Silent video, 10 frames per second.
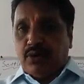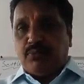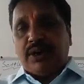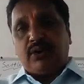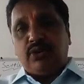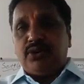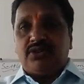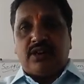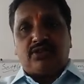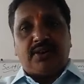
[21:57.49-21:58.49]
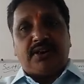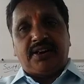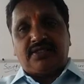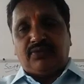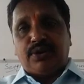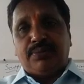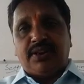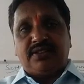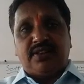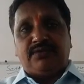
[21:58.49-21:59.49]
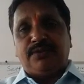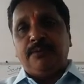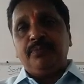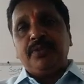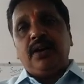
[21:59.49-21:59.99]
Now Bangalore is also getting suffered because of